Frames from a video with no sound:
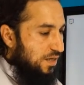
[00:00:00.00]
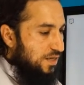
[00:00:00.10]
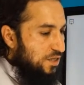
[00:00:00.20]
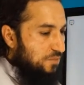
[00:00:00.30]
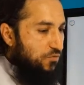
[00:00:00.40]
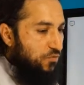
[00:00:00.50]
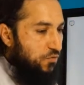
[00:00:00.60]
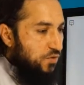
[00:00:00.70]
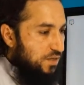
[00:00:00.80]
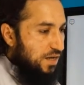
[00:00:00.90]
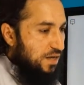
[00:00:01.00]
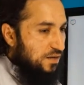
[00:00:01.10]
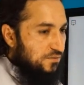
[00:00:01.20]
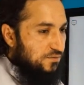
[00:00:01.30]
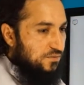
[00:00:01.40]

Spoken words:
letter before it has